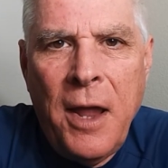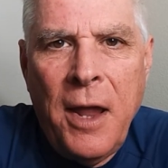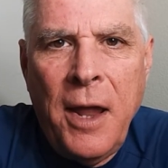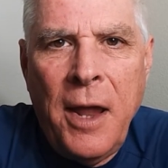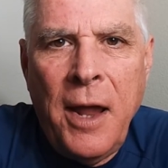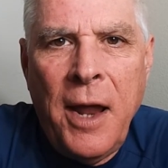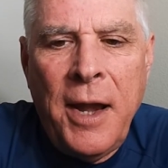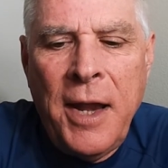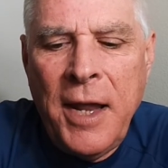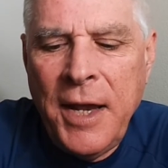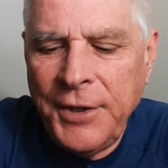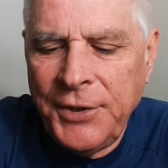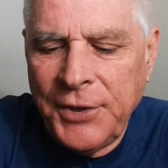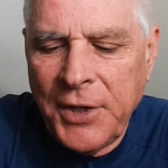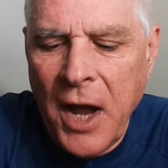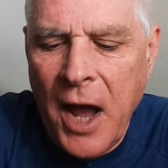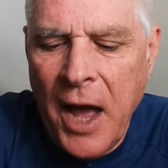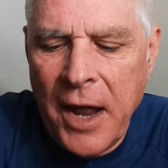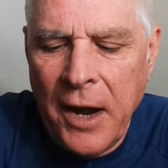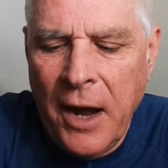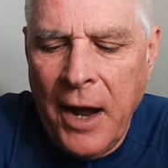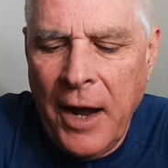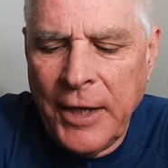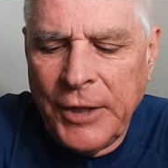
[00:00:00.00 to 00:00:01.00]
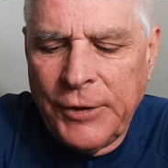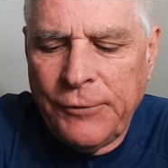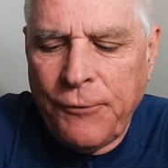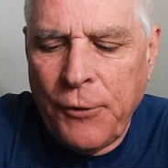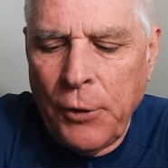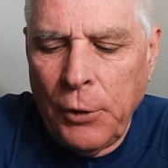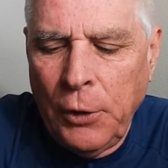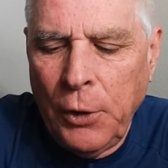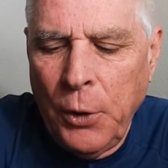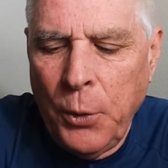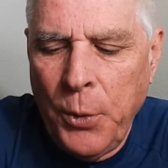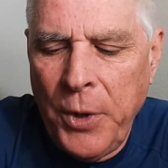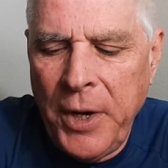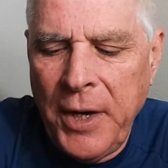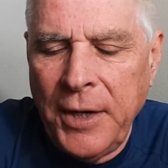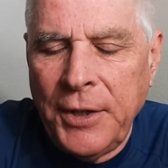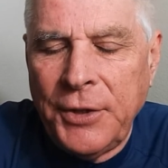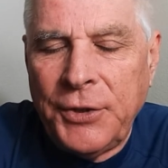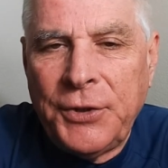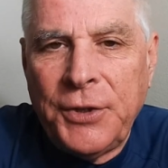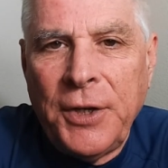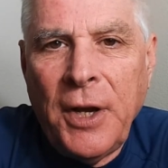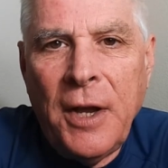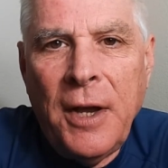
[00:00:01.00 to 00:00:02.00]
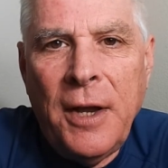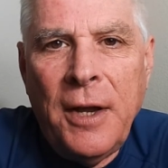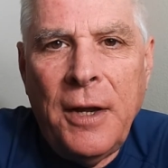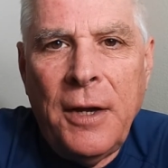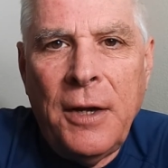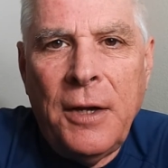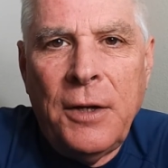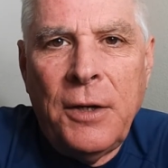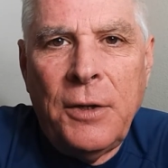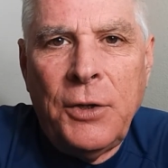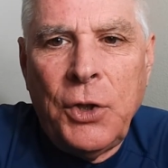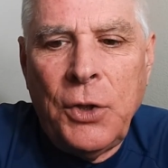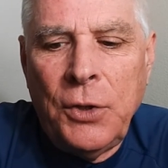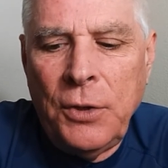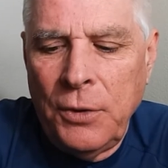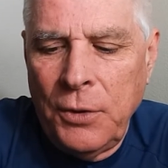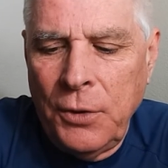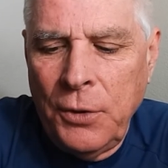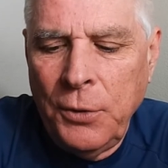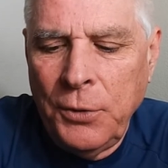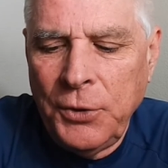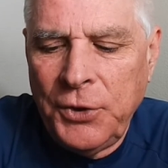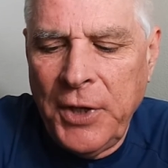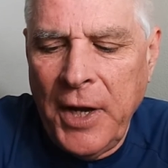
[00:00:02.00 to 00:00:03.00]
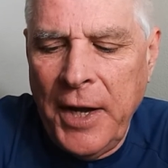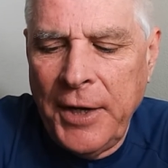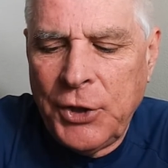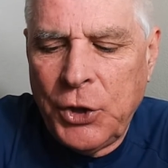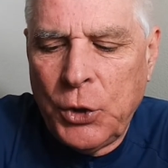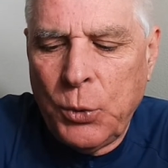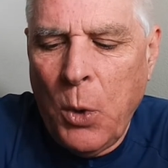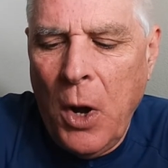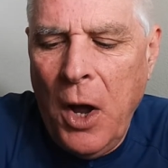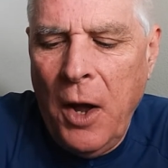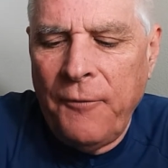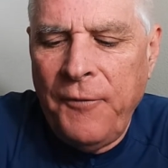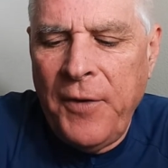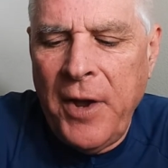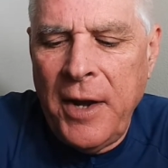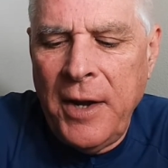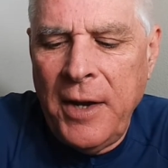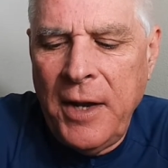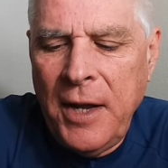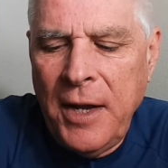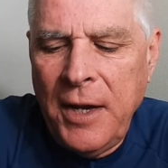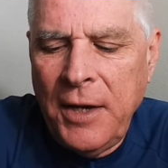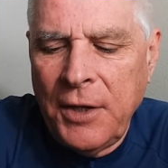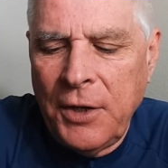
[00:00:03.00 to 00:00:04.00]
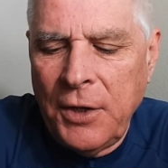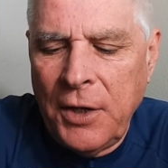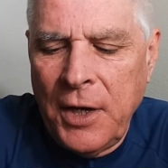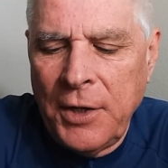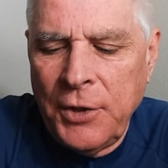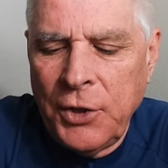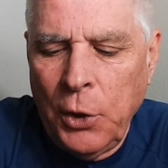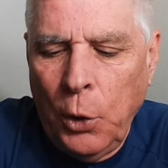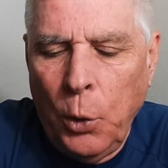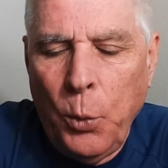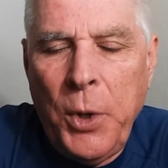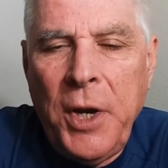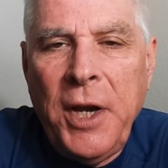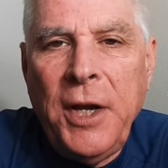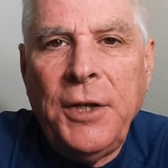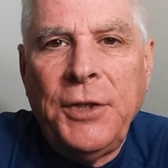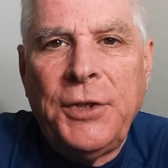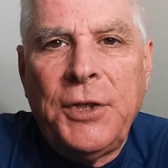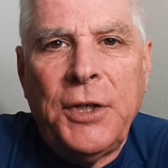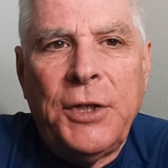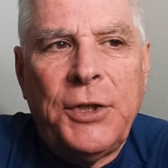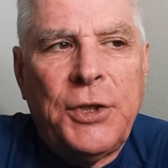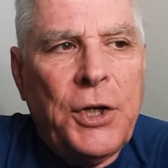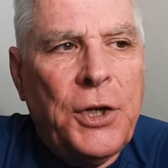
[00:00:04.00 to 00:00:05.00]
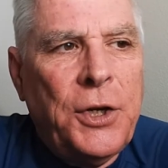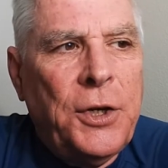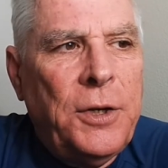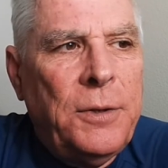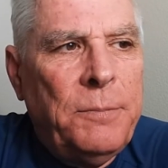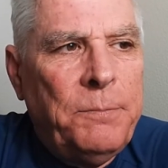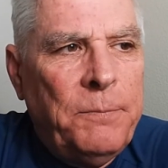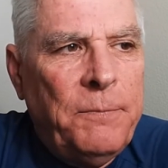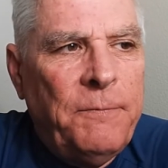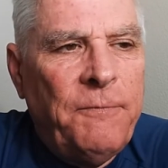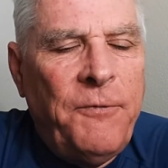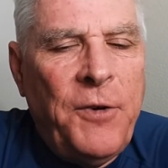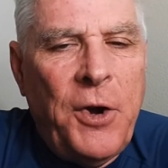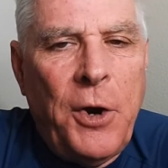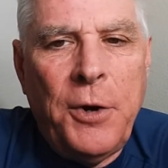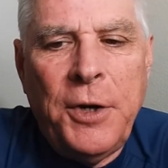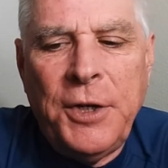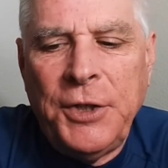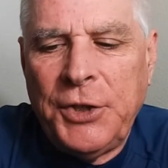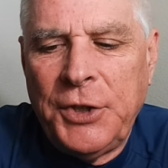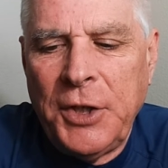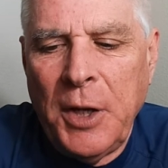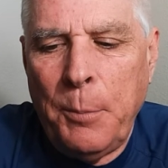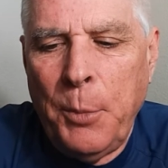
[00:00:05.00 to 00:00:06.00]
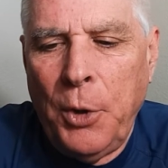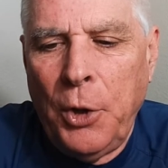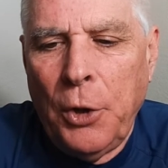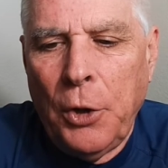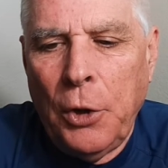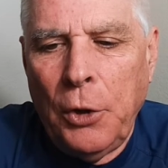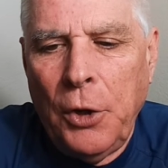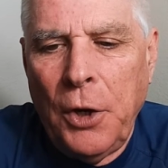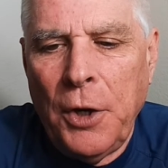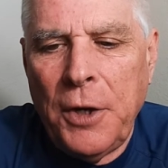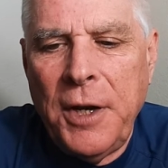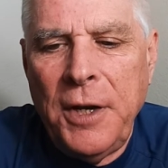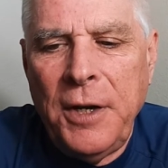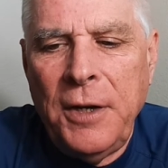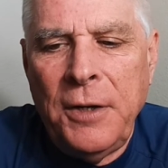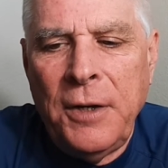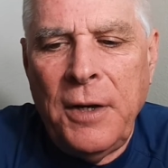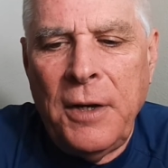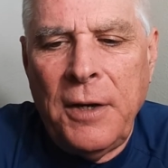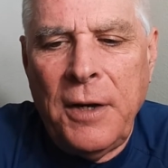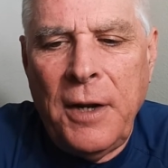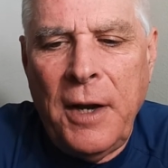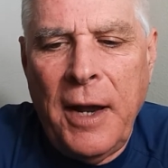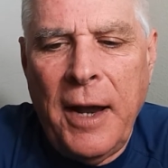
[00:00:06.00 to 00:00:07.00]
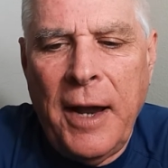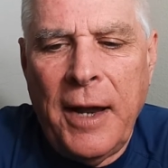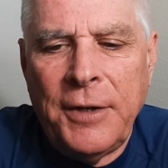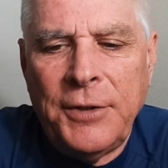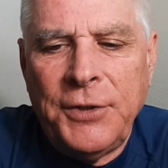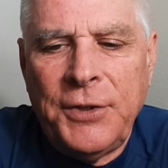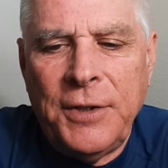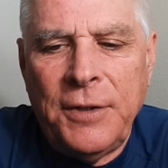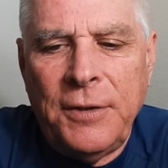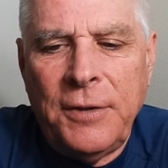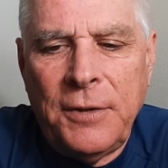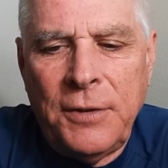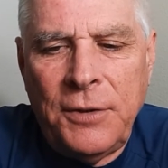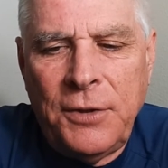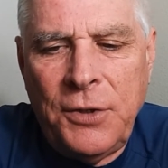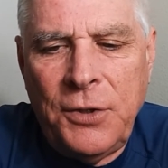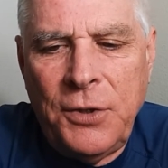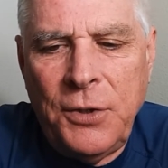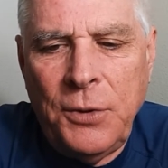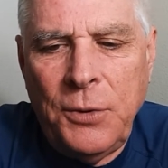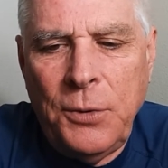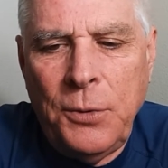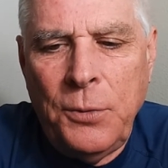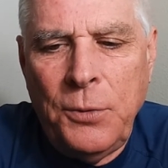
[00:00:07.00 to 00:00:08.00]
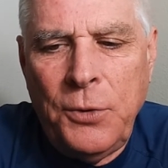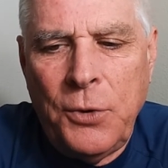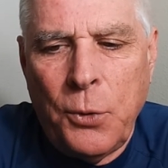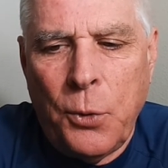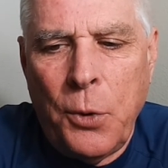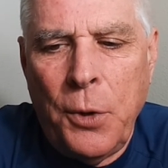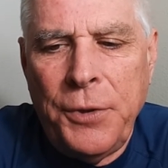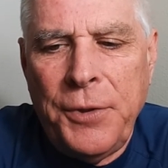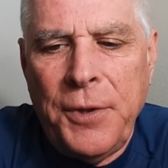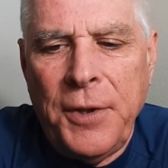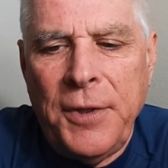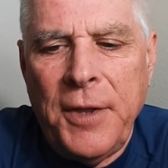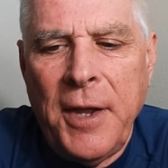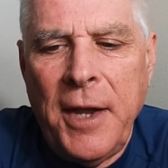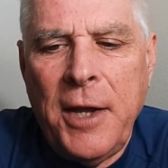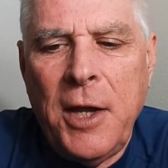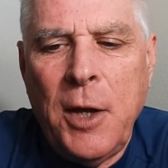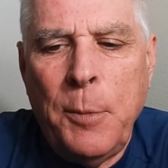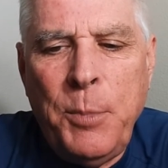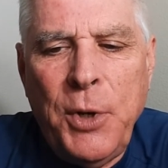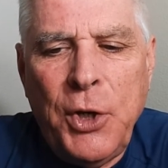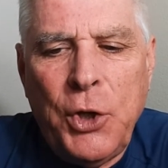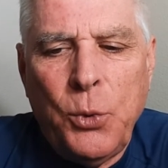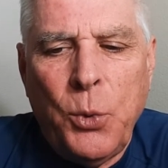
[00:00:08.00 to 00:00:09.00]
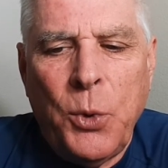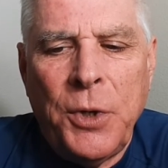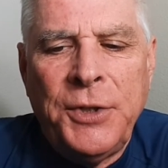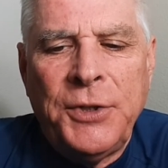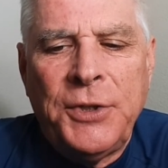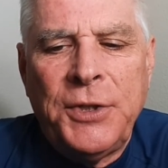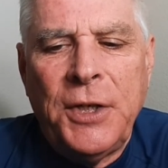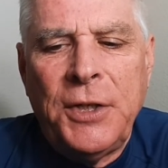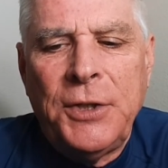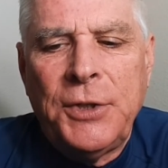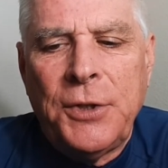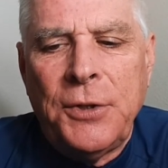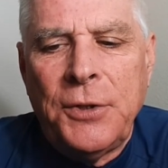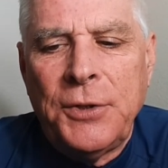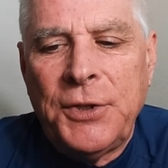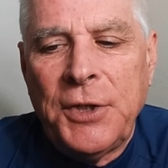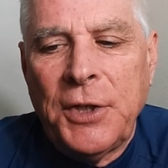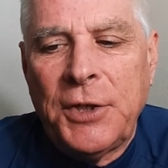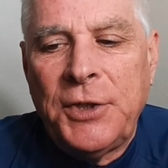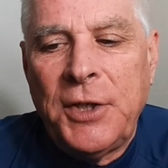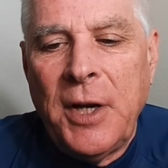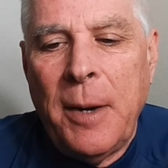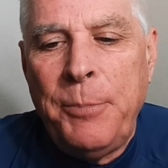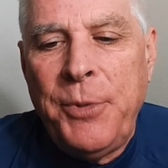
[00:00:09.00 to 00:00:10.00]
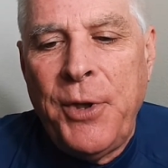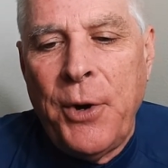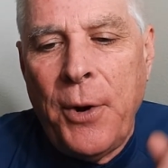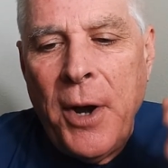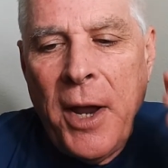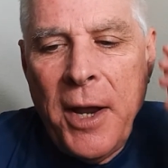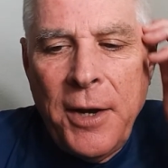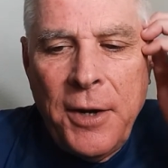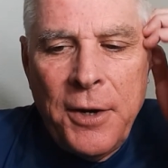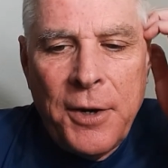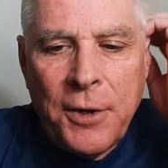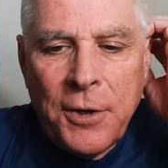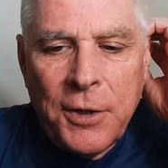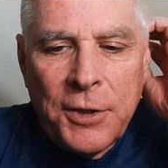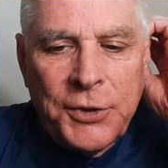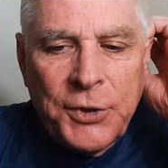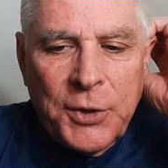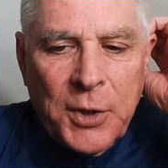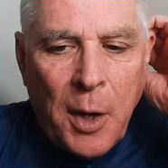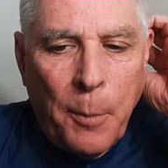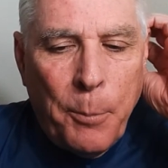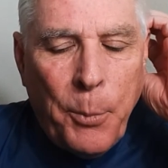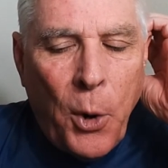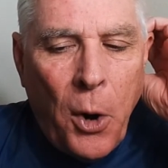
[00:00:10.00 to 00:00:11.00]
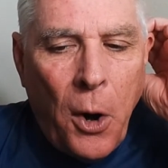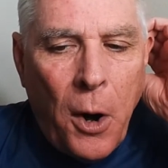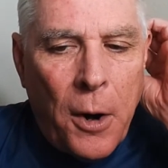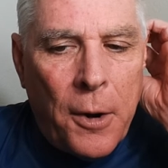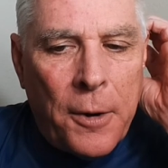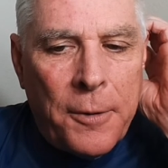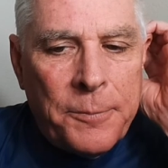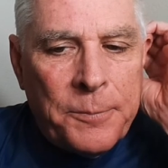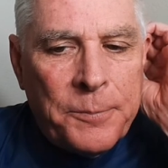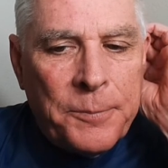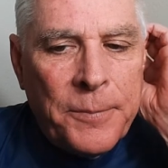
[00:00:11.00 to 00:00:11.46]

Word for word: And he's got eyes for Louise, who's age 12. And, he, and Louise is very similar looking as to Dorothy. They could be twin sisters, except they're eight years apart.